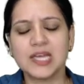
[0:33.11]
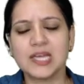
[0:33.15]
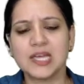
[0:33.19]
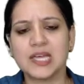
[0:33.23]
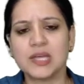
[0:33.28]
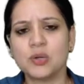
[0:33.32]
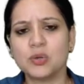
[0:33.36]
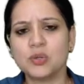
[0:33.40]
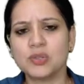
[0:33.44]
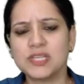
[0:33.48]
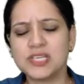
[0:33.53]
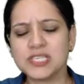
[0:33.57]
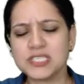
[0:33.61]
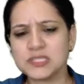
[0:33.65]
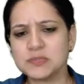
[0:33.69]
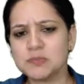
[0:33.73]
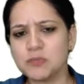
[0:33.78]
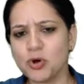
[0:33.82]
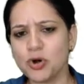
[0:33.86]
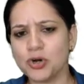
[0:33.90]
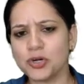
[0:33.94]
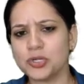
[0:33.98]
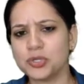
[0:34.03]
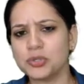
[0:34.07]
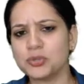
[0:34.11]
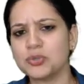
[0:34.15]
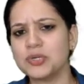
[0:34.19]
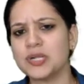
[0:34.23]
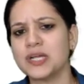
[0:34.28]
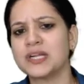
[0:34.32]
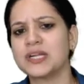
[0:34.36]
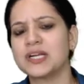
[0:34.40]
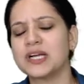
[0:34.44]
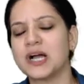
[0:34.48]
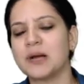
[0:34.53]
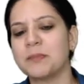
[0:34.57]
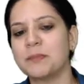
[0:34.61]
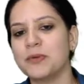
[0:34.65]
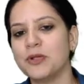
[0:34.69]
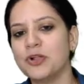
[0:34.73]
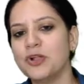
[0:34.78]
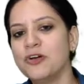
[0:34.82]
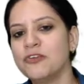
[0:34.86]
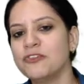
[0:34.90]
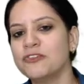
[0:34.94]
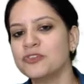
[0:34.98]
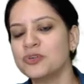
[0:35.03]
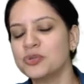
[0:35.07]
In this module and couple
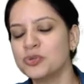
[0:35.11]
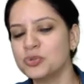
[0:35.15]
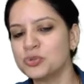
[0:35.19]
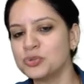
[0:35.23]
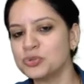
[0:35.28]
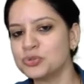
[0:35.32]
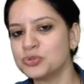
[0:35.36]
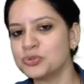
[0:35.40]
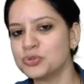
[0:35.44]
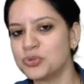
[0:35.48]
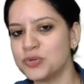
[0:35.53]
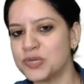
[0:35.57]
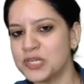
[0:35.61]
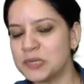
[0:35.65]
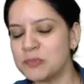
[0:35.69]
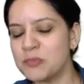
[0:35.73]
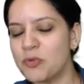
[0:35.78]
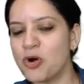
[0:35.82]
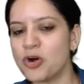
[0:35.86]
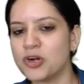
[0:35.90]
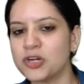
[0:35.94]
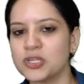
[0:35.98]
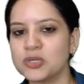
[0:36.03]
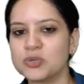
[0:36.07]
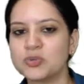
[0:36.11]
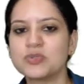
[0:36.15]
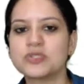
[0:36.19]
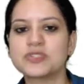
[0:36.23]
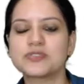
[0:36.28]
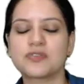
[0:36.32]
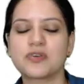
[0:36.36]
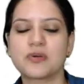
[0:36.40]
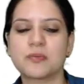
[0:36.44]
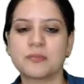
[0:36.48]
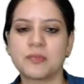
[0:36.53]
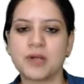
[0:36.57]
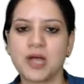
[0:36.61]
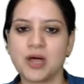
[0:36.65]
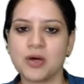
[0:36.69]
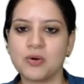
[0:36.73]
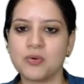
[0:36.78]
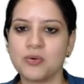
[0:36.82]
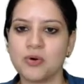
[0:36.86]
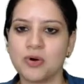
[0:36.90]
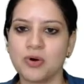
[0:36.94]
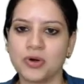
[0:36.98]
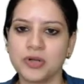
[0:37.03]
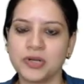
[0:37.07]
of 2 to 3 modules from
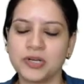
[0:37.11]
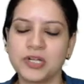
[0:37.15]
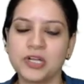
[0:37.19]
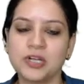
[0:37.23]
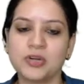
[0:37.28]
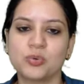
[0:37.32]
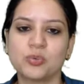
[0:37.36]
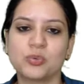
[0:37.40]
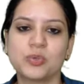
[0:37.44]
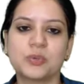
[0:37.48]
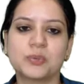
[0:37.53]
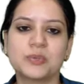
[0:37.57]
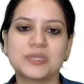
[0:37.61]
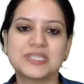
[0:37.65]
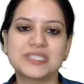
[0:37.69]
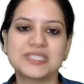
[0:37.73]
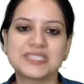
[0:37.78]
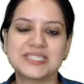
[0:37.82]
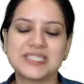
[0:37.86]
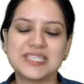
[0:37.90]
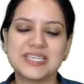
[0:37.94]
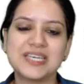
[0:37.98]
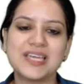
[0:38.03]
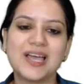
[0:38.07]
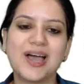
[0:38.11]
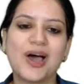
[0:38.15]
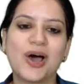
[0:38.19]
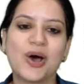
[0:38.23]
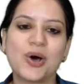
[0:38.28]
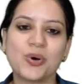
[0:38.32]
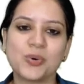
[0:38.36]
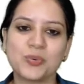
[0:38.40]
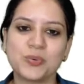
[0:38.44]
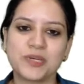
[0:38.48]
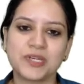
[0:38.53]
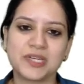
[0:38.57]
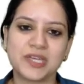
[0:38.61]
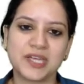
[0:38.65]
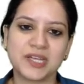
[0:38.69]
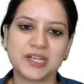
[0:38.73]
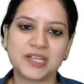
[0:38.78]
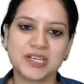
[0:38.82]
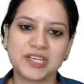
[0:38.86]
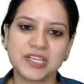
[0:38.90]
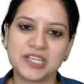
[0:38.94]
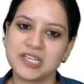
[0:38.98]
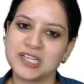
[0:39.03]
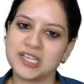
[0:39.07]
now on, we will see how we can
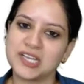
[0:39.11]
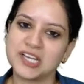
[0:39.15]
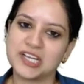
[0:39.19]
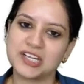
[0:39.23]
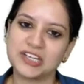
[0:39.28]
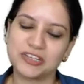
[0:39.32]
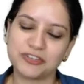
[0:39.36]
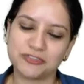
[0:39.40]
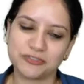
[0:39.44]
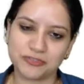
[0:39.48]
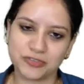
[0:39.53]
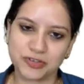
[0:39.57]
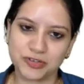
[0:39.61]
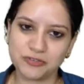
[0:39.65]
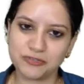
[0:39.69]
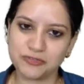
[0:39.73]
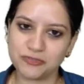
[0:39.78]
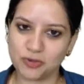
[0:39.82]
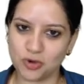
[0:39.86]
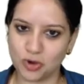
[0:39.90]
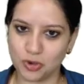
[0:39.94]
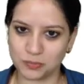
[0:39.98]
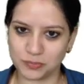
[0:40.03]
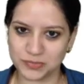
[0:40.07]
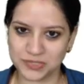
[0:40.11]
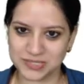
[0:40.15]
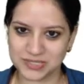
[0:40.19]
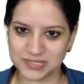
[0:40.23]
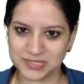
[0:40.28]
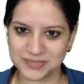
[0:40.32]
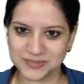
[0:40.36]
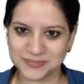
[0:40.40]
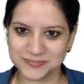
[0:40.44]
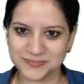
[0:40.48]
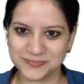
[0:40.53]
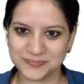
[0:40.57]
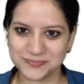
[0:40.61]
create different forms.